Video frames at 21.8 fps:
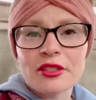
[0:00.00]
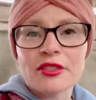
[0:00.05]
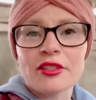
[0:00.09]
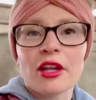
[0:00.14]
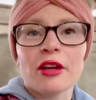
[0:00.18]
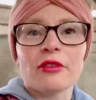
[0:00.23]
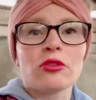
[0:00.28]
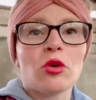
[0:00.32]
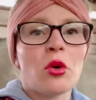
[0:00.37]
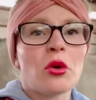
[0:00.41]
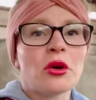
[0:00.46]
then
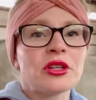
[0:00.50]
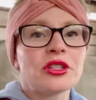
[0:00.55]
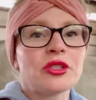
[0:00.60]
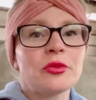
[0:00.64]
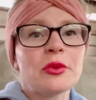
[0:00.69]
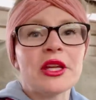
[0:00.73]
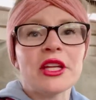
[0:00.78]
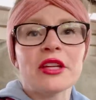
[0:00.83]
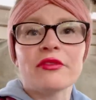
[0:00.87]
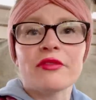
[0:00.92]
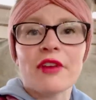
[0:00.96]
of course
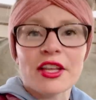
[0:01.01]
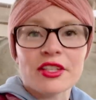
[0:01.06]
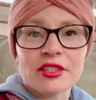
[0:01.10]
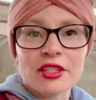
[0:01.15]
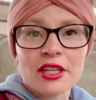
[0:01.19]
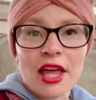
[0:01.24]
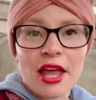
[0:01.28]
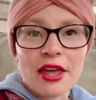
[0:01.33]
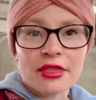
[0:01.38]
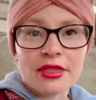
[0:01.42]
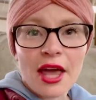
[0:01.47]
we
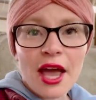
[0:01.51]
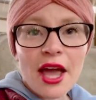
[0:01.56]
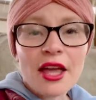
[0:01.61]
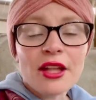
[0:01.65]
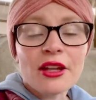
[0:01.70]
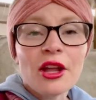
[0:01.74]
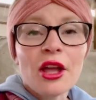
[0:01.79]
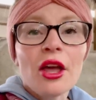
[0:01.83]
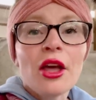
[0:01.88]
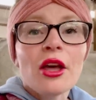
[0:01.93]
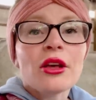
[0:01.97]
investigate
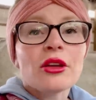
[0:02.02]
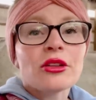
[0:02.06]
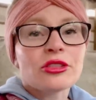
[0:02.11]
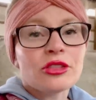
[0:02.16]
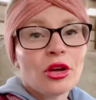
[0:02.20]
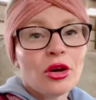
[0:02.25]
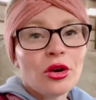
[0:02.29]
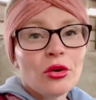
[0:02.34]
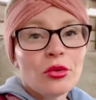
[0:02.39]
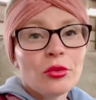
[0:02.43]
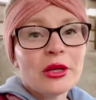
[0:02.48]
that.
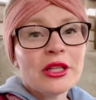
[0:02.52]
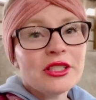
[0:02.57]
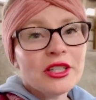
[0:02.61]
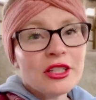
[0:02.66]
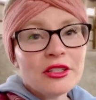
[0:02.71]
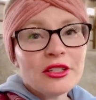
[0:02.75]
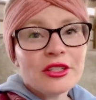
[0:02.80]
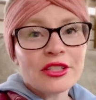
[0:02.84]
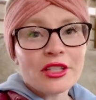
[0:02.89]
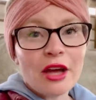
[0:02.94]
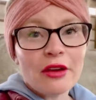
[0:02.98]
So we did
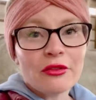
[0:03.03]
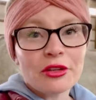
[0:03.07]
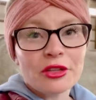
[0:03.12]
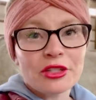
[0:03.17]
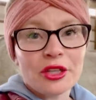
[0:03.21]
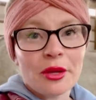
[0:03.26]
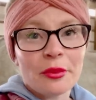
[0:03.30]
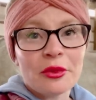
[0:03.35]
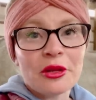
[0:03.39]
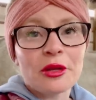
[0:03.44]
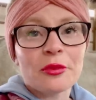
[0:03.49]
discover
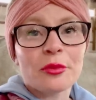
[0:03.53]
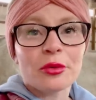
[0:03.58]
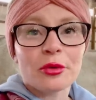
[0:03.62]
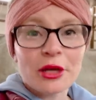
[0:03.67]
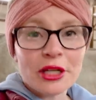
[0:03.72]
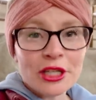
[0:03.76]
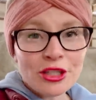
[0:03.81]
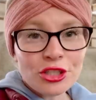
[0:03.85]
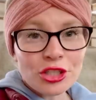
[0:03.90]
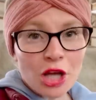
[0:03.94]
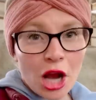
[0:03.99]
something
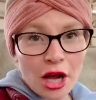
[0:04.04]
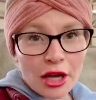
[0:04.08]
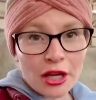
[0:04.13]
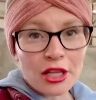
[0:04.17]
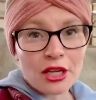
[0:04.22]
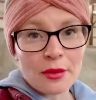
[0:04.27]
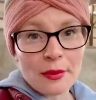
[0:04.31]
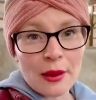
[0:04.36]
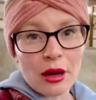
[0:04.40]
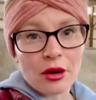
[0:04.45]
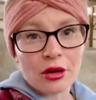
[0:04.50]
pretty shocking
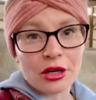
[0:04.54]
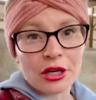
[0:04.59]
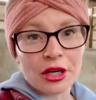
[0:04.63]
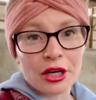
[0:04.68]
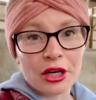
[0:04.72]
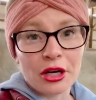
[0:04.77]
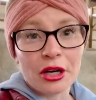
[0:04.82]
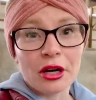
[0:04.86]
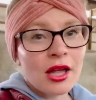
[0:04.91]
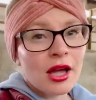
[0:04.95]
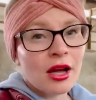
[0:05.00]
about
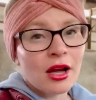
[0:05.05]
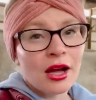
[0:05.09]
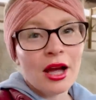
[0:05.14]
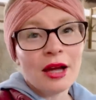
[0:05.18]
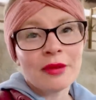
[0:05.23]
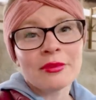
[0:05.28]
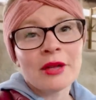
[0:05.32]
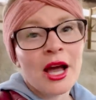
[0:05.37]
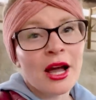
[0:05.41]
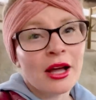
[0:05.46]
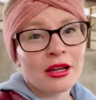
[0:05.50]
her.
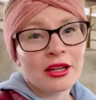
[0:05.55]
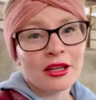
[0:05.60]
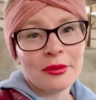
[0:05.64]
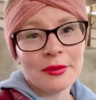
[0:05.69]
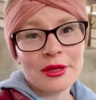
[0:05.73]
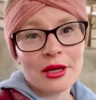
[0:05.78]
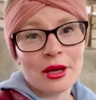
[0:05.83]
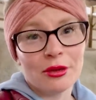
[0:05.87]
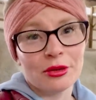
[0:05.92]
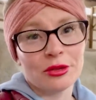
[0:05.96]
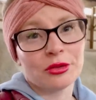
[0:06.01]
I'm not gonna be
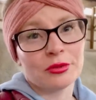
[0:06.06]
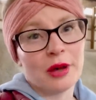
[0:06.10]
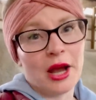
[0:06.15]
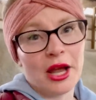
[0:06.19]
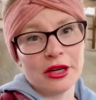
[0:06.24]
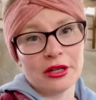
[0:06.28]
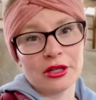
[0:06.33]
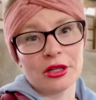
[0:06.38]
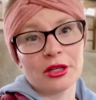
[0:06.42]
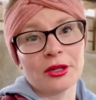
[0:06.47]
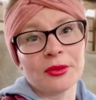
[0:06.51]
able to
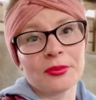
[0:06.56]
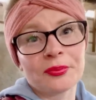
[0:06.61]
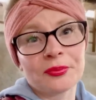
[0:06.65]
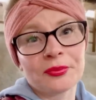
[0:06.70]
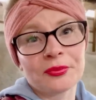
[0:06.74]
ride her.